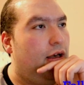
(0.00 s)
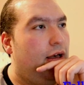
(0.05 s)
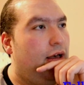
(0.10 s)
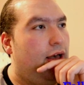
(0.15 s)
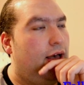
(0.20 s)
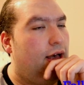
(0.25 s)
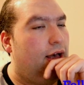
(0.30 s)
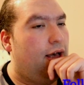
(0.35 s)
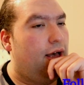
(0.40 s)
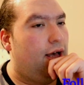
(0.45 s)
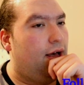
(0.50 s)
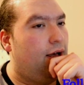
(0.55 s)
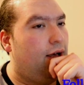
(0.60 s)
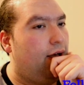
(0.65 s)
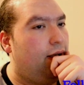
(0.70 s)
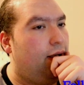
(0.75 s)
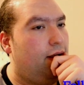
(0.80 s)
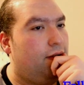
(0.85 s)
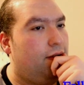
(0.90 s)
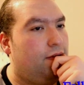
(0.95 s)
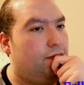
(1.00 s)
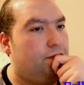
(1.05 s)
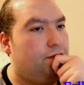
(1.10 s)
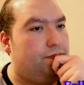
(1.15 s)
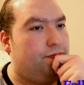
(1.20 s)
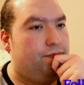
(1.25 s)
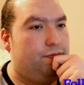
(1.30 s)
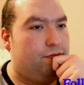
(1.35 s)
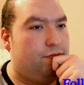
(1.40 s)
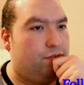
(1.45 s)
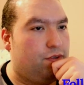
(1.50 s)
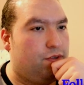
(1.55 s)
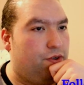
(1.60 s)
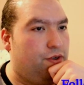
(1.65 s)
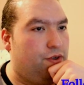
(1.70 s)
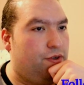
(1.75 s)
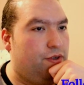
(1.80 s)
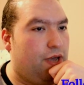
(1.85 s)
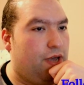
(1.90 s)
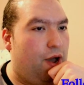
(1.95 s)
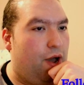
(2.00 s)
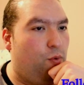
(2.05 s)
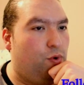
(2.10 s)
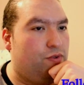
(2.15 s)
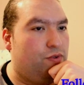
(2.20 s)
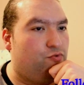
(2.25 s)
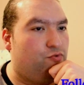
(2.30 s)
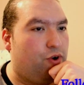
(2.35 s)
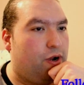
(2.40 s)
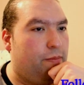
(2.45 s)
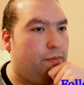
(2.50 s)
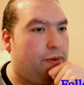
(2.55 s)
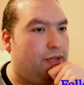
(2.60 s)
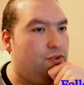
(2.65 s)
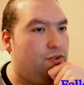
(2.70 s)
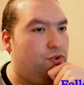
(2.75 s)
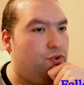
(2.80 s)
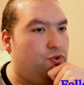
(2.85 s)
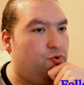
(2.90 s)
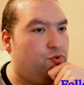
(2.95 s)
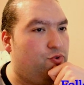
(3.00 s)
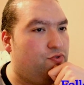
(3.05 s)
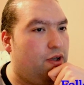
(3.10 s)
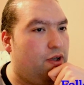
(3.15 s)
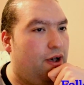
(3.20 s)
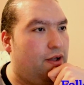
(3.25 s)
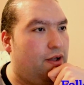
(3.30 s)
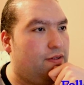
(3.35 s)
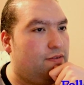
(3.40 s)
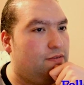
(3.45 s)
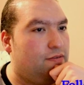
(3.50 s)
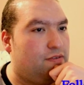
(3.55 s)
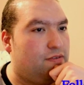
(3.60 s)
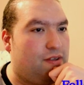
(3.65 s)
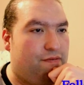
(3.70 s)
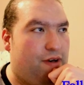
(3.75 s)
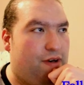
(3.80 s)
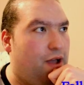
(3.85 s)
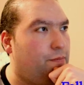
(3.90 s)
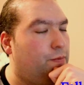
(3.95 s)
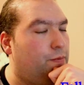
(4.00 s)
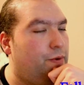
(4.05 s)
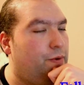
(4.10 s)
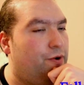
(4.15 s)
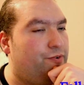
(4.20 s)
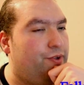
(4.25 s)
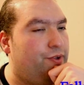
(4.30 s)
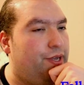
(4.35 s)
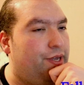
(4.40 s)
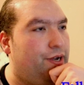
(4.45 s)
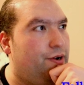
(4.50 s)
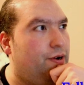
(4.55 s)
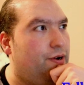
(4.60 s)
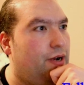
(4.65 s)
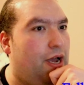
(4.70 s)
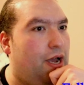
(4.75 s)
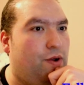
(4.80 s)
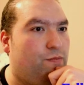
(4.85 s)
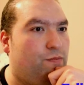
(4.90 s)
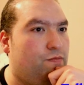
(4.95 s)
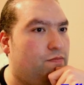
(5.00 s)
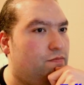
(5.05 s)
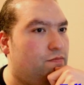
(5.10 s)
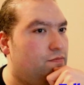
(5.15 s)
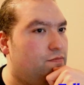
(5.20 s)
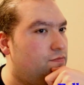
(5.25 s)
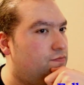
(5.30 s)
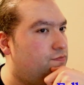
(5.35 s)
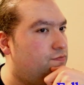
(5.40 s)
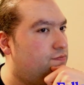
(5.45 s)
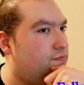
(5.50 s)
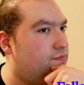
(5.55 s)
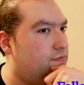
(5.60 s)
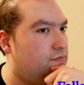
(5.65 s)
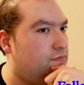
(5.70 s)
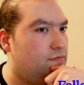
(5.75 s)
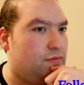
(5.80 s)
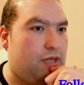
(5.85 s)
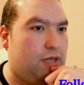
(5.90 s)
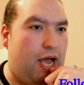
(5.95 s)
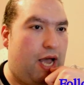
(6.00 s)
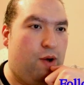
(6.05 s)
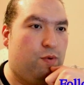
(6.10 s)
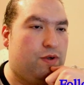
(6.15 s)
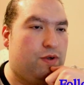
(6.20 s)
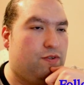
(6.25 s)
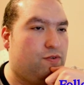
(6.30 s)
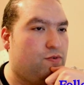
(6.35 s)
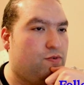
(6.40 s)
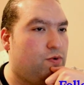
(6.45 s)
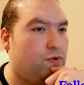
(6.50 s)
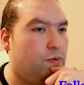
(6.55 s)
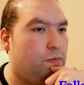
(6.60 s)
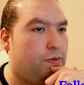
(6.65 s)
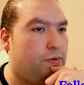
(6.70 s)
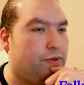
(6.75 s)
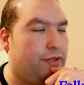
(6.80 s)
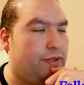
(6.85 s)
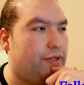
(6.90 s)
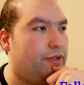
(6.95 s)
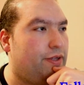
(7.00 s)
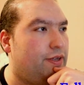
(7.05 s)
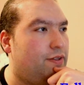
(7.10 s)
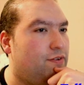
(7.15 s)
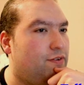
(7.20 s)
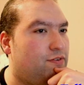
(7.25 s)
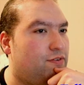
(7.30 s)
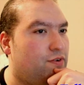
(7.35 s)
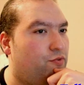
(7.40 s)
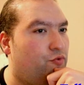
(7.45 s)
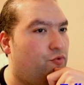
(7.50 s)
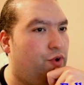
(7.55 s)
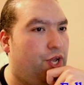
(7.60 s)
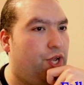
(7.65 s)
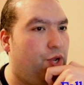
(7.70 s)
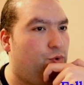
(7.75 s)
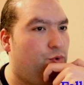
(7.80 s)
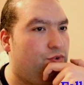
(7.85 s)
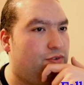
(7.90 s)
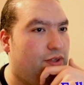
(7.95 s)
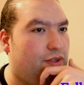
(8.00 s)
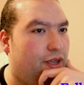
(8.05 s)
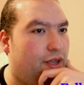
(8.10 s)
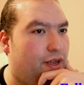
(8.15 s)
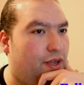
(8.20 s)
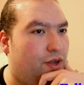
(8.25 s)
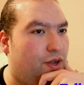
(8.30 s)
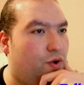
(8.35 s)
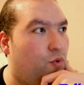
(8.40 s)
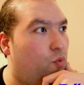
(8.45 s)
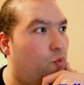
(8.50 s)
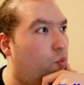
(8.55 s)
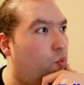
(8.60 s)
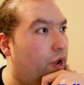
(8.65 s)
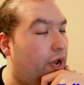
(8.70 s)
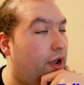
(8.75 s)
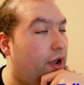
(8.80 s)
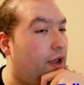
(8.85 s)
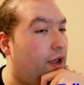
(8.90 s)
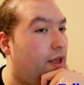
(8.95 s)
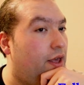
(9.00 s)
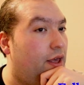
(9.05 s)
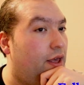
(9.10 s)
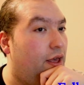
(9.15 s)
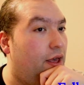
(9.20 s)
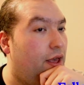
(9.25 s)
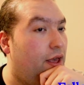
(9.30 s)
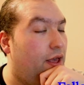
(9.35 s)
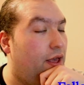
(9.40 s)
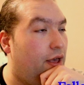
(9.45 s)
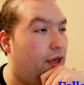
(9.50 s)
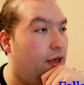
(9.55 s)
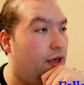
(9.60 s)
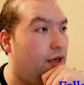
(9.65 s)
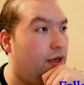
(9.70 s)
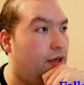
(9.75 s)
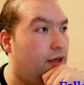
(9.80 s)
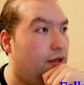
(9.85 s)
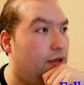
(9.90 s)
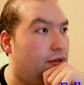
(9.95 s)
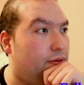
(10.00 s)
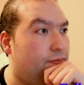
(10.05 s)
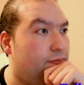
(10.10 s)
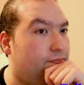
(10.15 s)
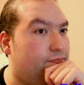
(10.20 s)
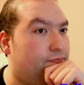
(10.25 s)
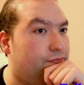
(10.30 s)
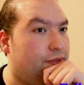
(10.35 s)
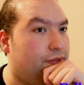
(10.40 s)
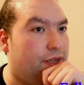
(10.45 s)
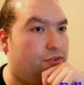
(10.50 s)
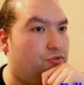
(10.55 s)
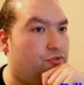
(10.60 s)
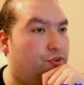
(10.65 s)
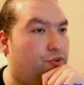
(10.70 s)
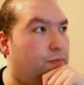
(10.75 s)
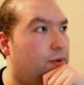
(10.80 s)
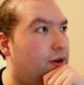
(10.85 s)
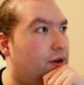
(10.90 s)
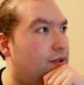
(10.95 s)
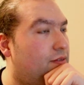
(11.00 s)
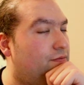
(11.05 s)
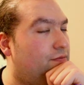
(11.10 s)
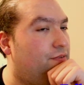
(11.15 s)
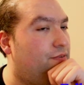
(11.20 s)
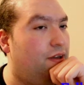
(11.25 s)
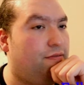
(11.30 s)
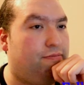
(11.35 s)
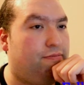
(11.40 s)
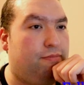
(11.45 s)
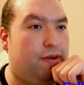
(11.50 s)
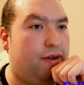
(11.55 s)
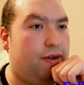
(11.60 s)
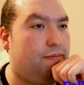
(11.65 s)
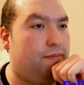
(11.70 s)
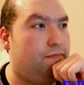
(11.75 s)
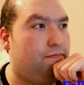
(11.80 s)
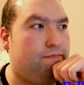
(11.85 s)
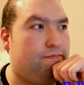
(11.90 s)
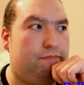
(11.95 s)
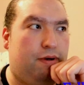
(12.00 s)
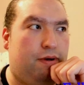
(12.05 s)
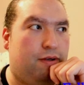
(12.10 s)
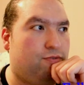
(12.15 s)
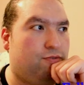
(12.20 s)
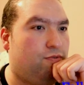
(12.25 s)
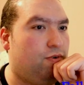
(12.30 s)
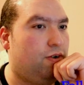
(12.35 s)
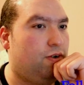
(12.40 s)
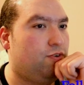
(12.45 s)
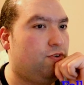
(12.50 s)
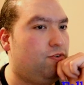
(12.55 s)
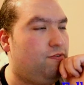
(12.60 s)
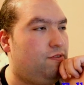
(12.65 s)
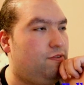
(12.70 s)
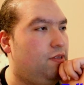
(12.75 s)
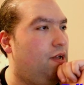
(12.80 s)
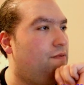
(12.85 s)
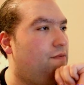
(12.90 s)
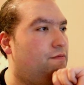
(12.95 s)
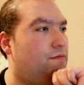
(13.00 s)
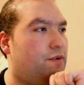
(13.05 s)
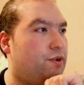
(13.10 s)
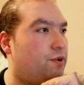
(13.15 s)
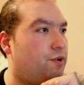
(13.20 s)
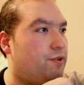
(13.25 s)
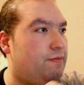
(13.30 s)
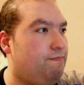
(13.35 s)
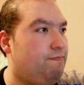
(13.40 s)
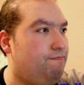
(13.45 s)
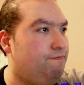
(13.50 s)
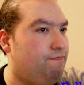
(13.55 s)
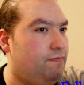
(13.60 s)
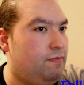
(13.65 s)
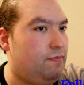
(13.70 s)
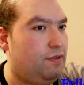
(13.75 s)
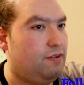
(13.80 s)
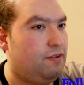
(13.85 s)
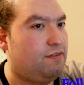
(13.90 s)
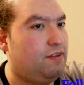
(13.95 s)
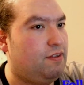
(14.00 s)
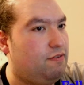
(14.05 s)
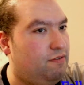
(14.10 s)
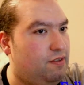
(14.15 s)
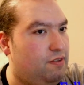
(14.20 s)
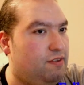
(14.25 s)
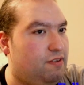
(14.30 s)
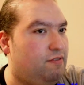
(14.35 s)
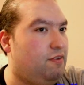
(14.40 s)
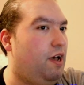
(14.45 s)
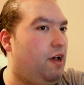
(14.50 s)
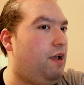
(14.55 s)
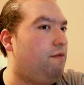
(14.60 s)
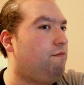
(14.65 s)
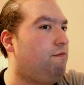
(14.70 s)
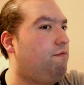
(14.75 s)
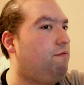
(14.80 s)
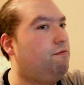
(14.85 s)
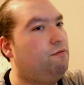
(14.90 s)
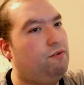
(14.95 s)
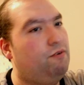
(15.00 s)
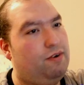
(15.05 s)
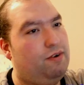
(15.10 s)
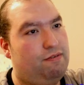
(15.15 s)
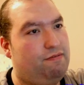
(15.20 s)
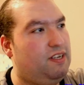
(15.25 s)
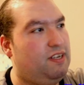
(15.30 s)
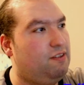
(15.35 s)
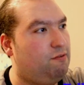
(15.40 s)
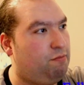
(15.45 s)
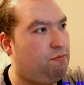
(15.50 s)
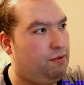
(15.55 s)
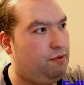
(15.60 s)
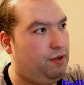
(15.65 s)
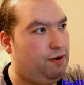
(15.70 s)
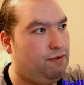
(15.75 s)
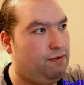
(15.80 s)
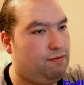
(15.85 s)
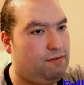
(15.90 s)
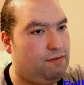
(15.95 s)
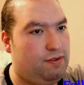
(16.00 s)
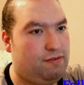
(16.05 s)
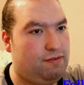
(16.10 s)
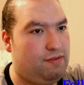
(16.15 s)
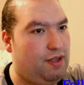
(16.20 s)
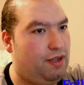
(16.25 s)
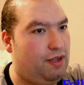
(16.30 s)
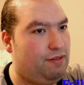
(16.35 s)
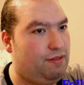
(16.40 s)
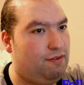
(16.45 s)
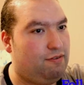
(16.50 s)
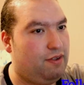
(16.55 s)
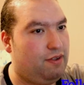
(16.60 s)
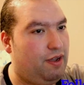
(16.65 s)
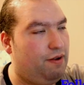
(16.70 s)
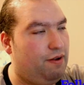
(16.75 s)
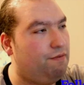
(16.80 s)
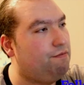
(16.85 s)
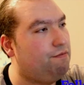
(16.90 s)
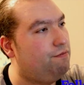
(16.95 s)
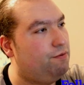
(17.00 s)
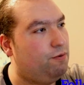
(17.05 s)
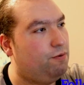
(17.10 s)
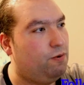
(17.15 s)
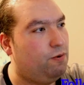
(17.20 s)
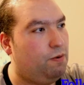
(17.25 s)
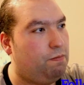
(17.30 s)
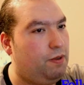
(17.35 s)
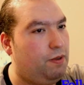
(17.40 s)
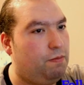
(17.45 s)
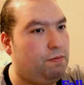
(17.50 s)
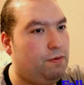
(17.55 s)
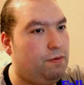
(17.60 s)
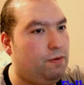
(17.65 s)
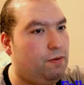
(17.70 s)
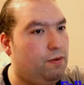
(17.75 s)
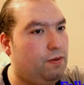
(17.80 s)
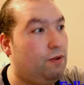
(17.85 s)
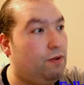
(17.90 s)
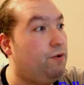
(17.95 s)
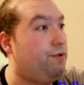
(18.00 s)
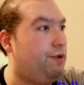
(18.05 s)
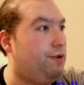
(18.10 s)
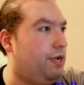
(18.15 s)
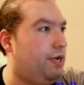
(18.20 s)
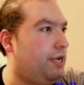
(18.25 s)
I would recommend you use survival mode here. I would completely disagree with any quick, like 3-minute, 5-minute puzzle rush is not very good. This is designed for advanced players. It's not designed for people learning.